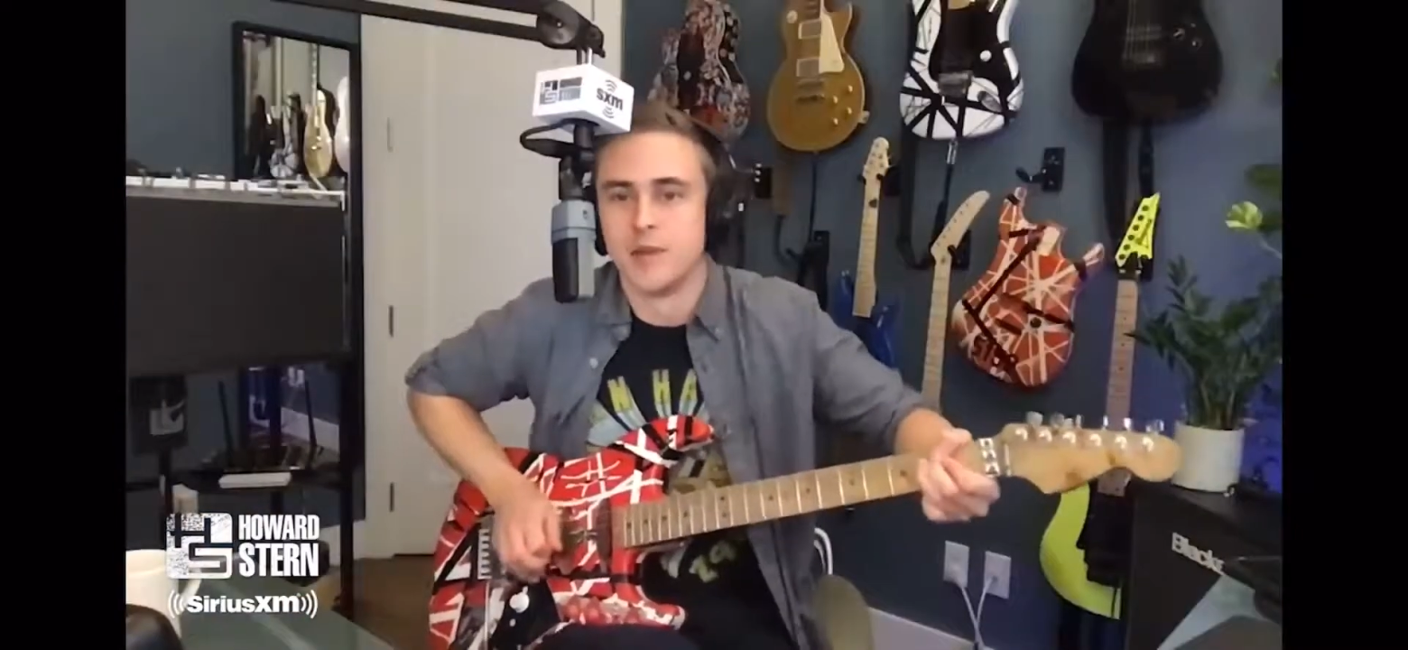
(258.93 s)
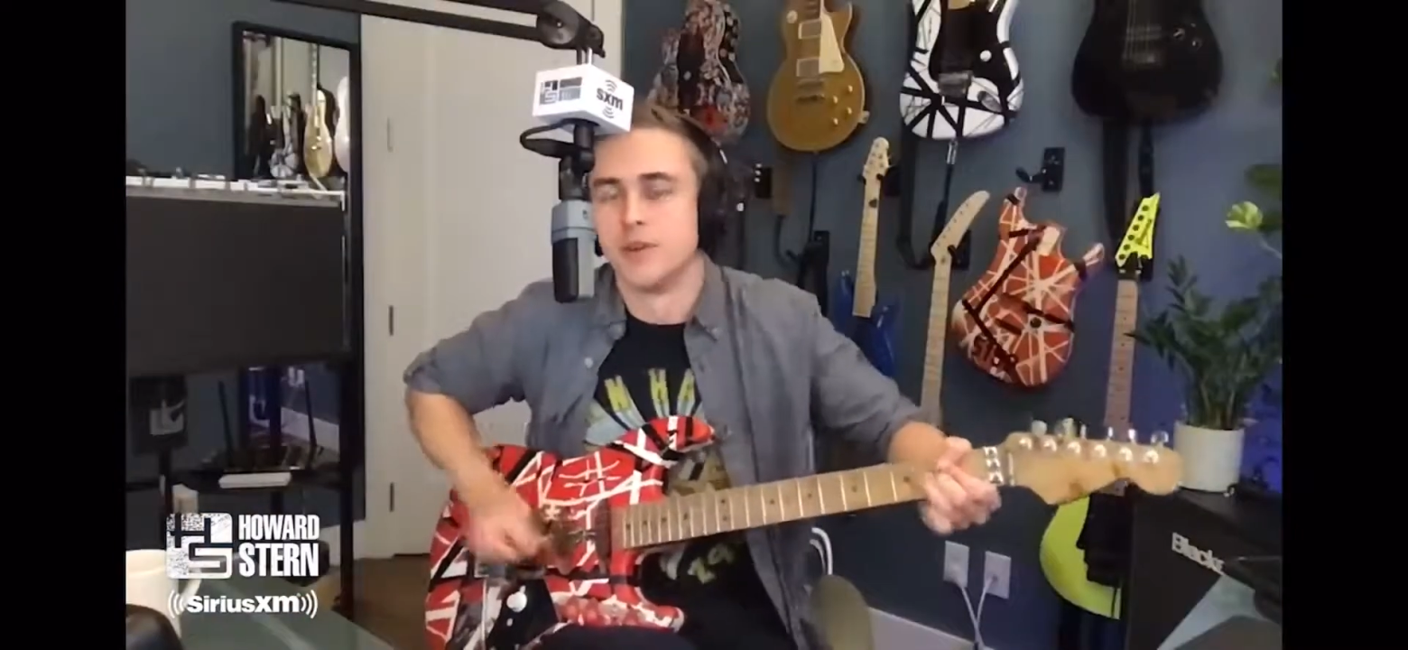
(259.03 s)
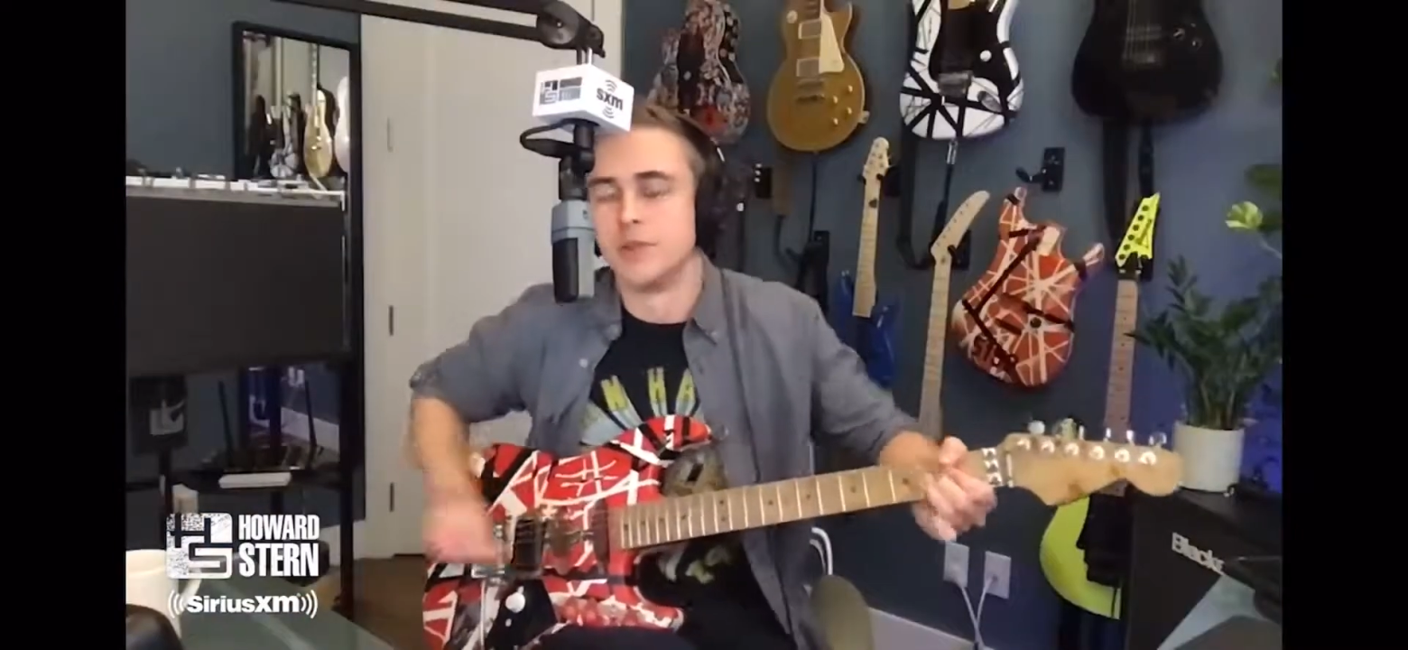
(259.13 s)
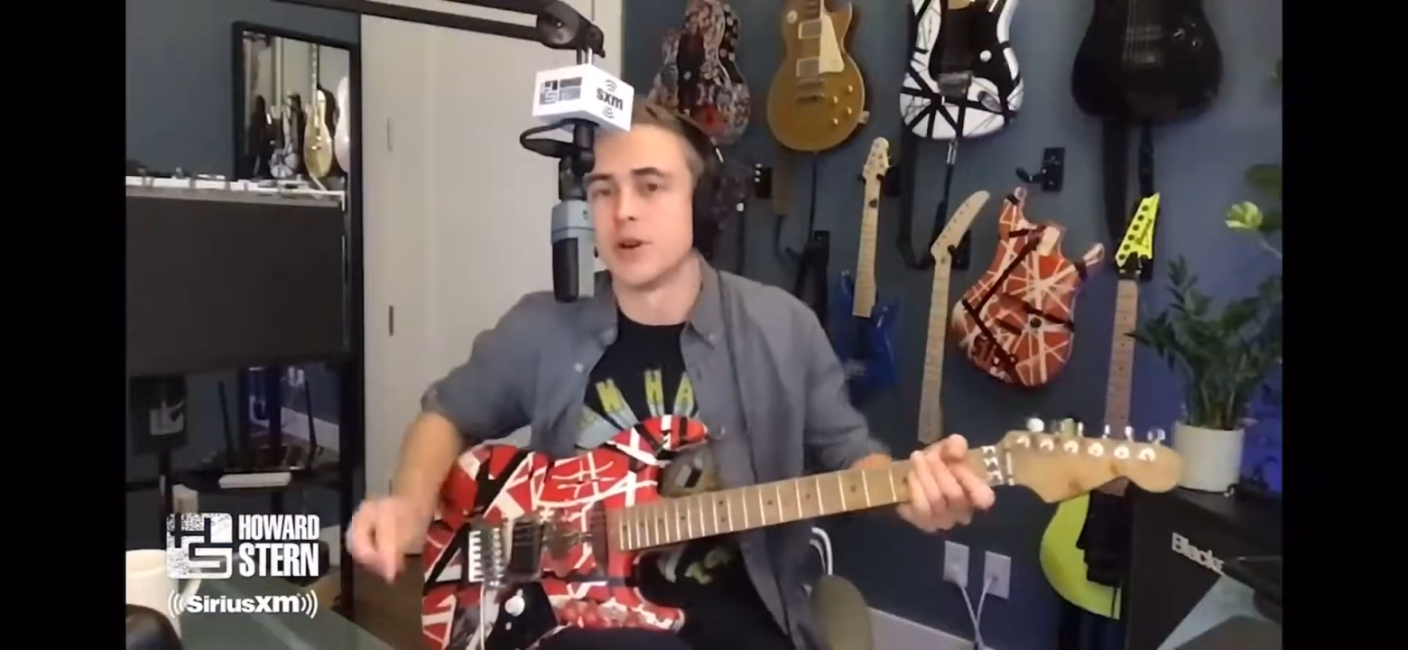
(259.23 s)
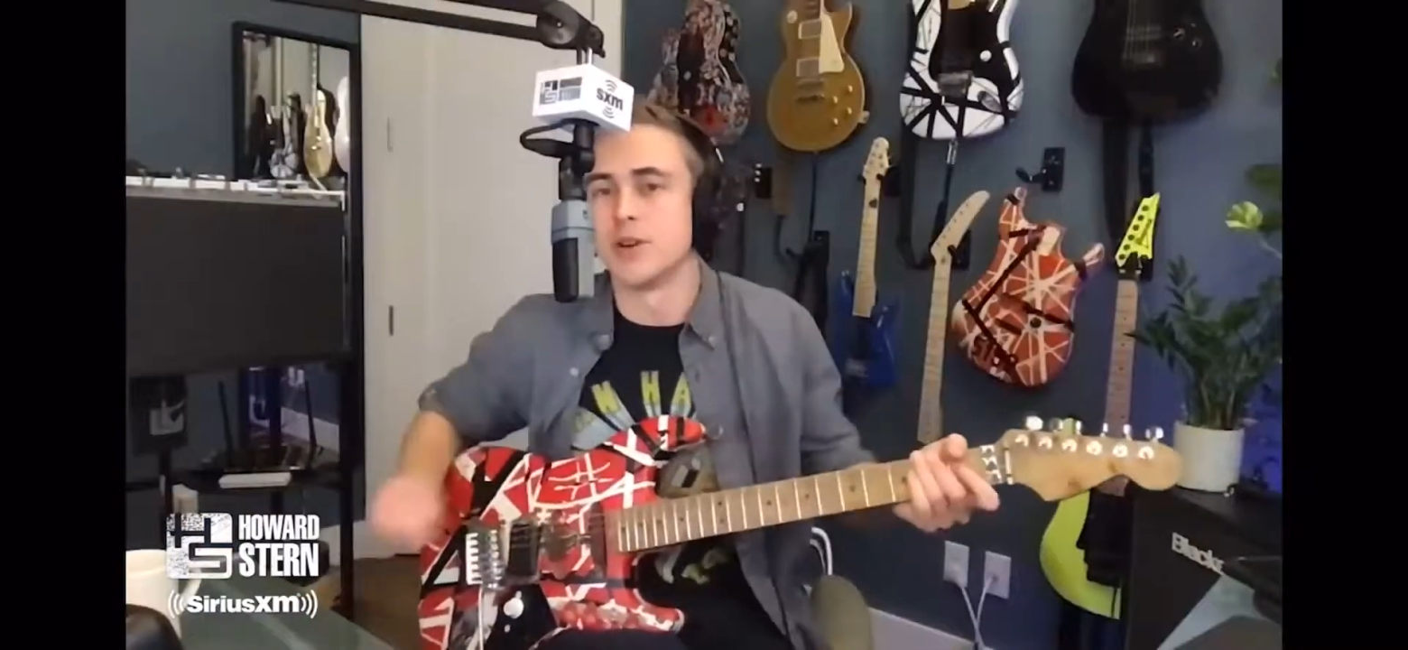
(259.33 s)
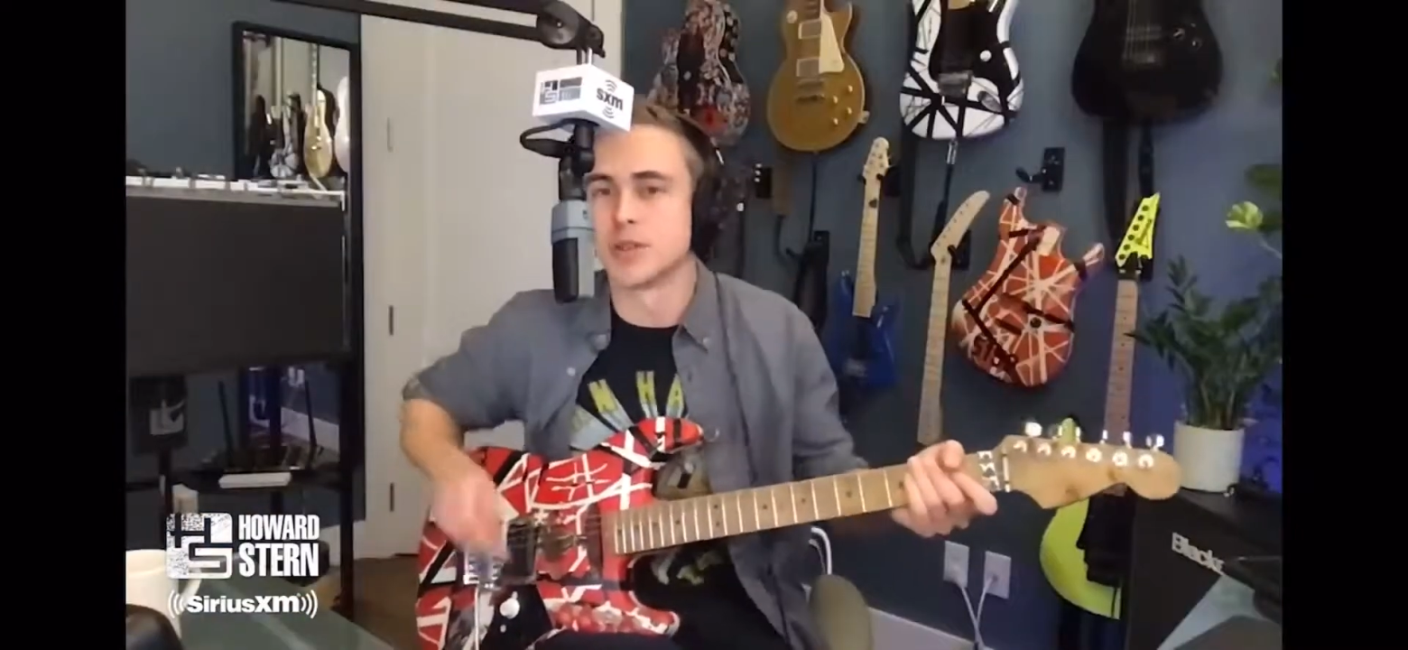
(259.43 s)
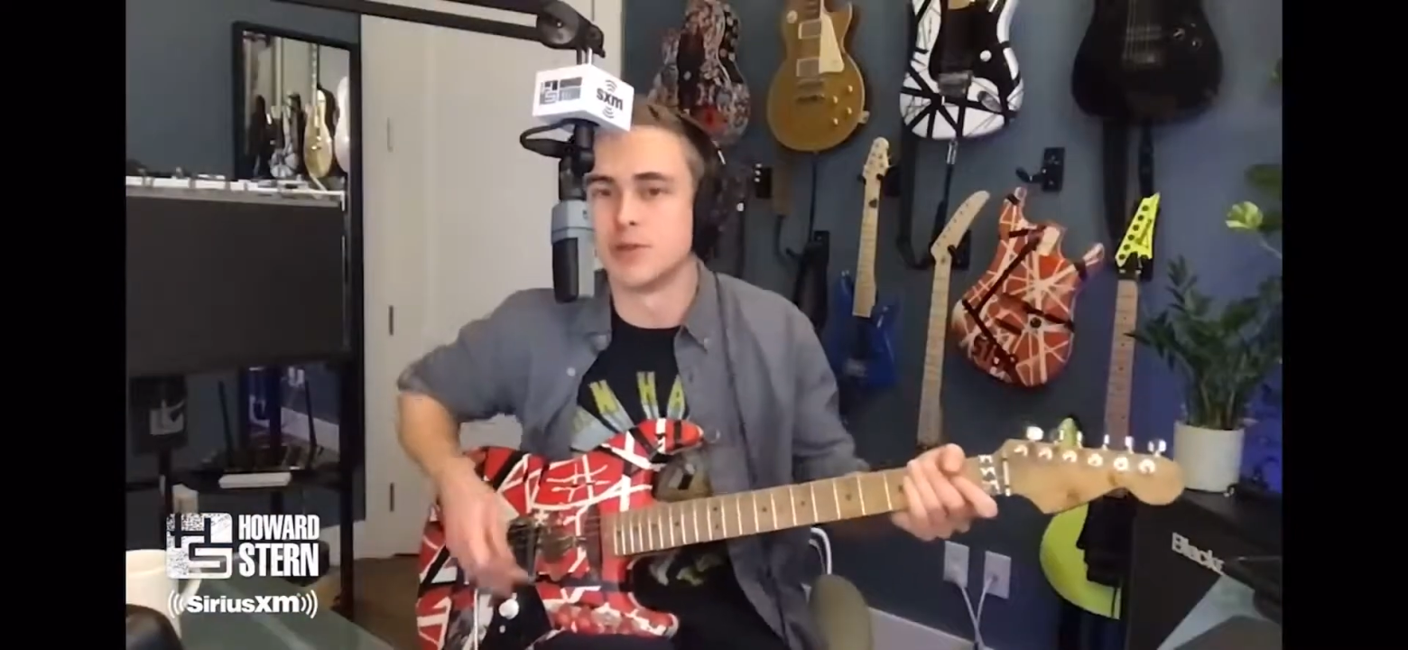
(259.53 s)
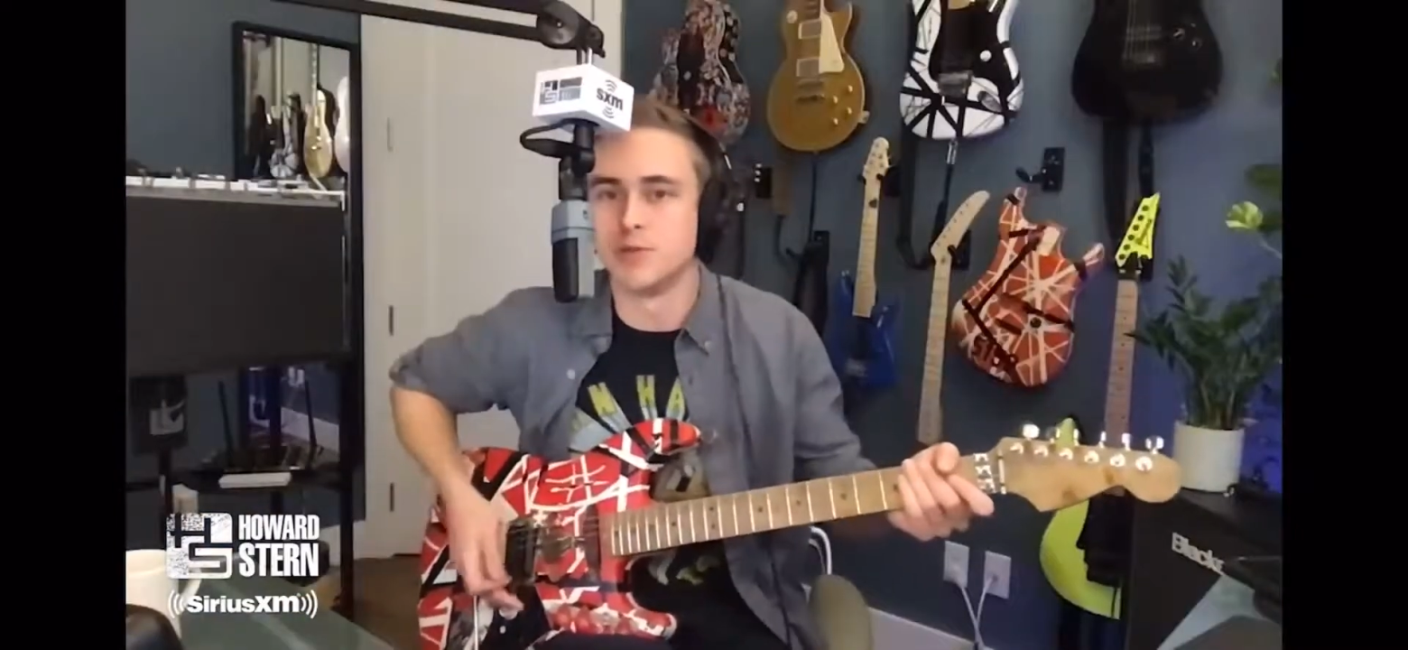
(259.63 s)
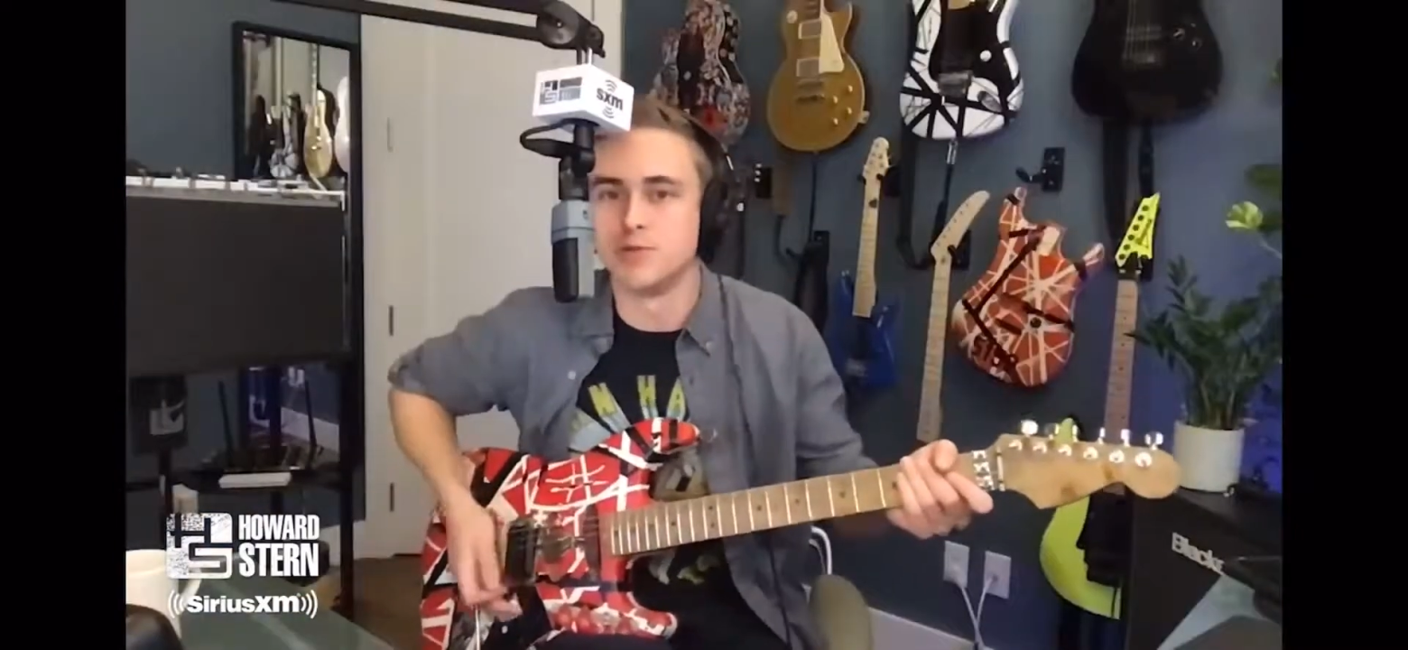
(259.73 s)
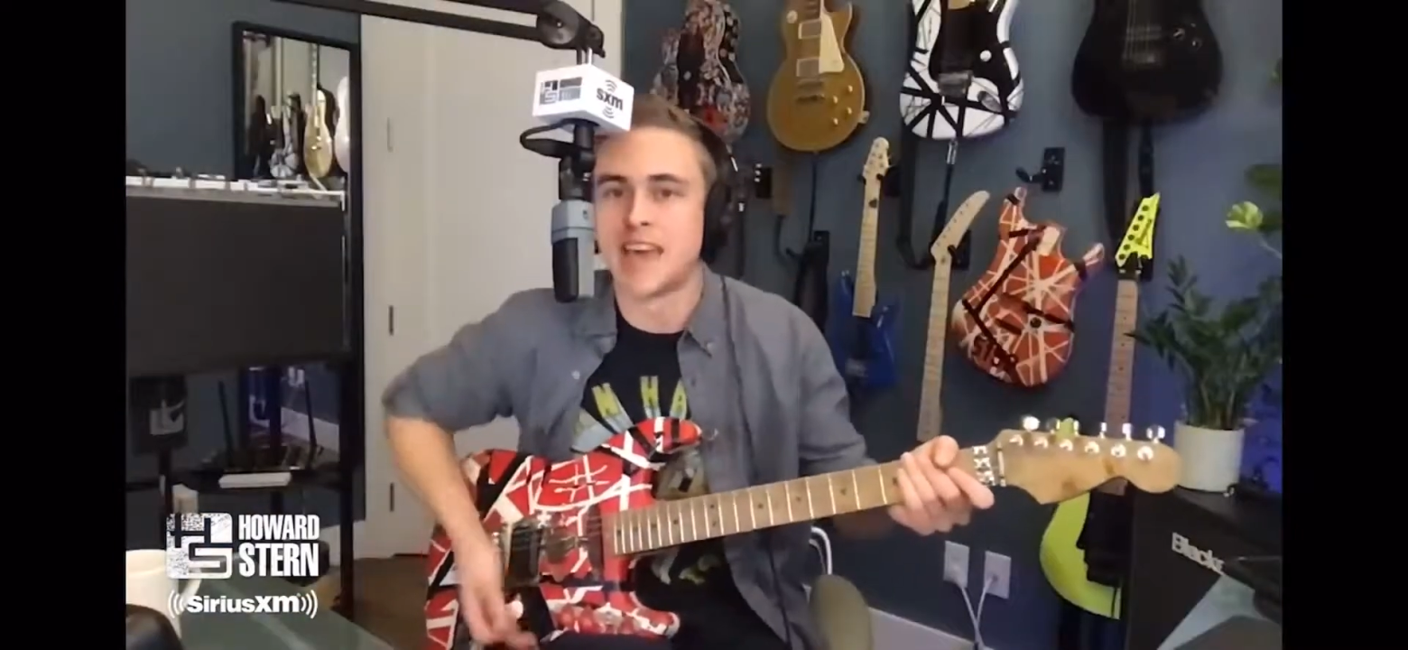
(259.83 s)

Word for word: but he would also do